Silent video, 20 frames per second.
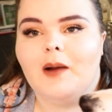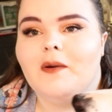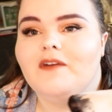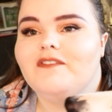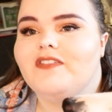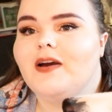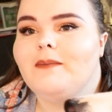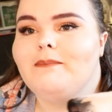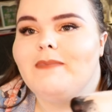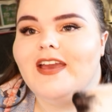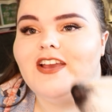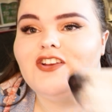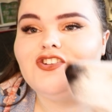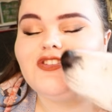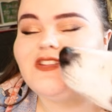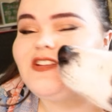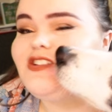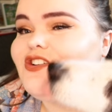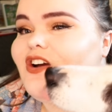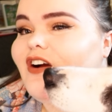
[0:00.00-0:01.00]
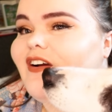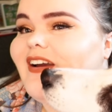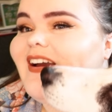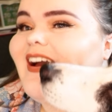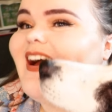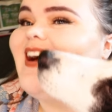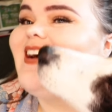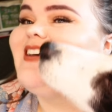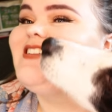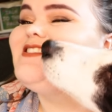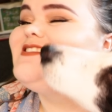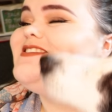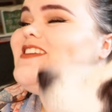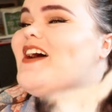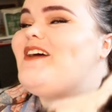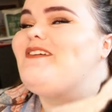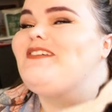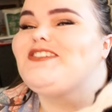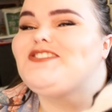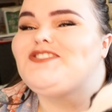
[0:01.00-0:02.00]
However, make sure this yogurt has
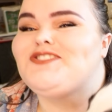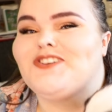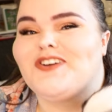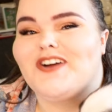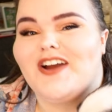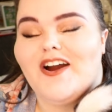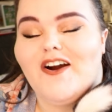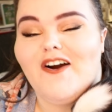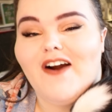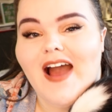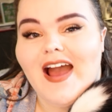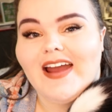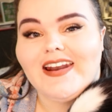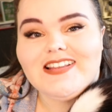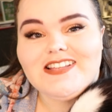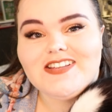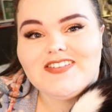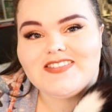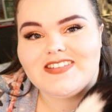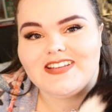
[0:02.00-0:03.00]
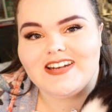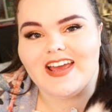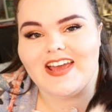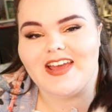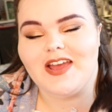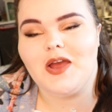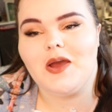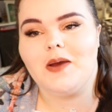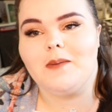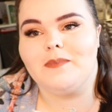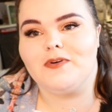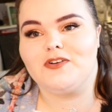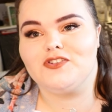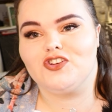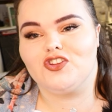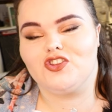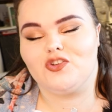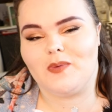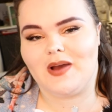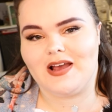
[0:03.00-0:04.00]
no sugar or additives in it, because
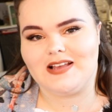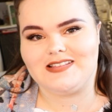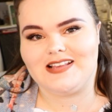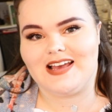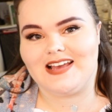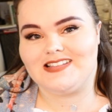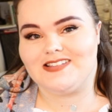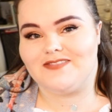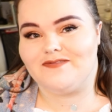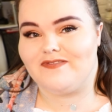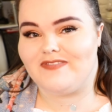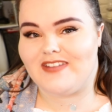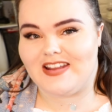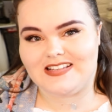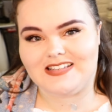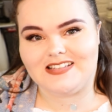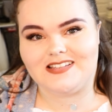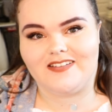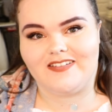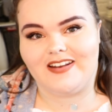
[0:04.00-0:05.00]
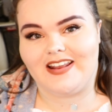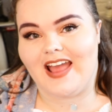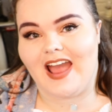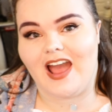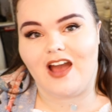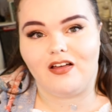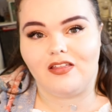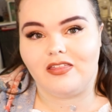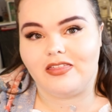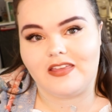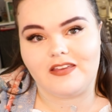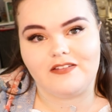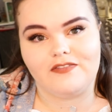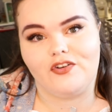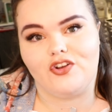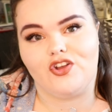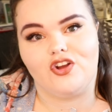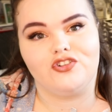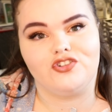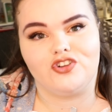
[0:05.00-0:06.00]
otherwise that isn't necessarily healthy
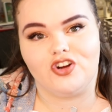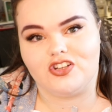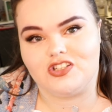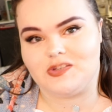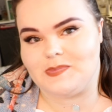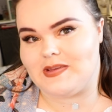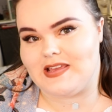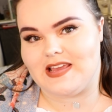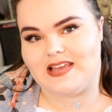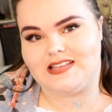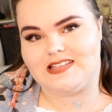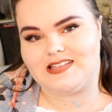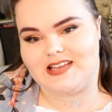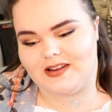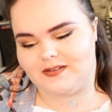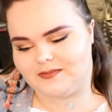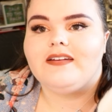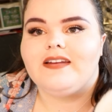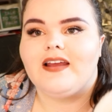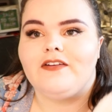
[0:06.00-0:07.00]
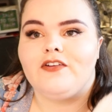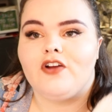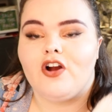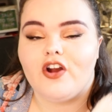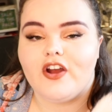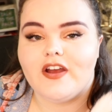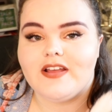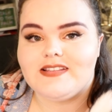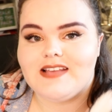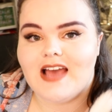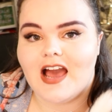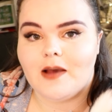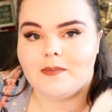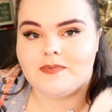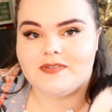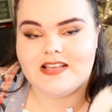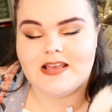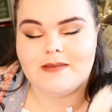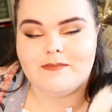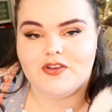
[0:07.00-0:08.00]
for your dog to be eating. Now yogurt
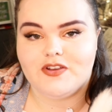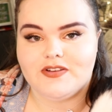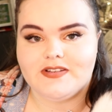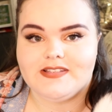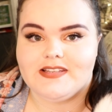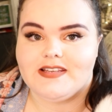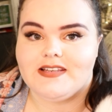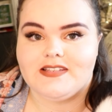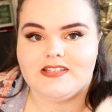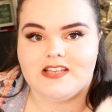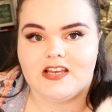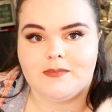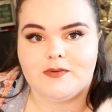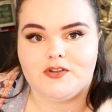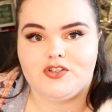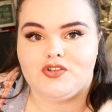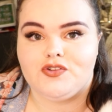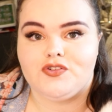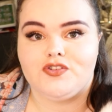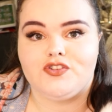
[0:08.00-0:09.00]
helps the immune system to